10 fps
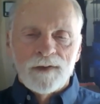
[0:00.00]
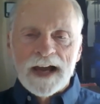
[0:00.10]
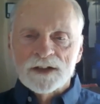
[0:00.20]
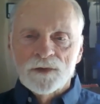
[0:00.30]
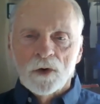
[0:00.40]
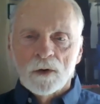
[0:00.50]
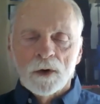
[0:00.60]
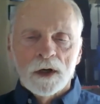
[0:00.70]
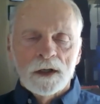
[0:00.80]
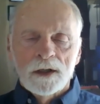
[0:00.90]
fast
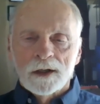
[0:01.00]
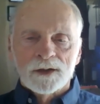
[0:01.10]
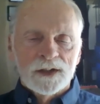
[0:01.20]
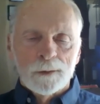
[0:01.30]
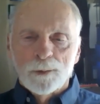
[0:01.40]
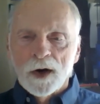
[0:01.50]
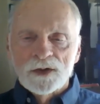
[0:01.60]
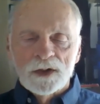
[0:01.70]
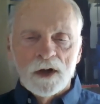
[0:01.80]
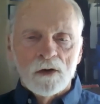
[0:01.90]
forward, you can skip
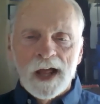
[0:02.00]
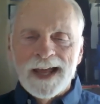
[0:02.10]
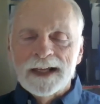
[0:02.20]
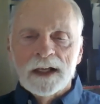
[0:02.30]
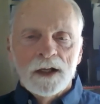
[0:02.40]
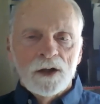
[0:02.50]
parts you don't like,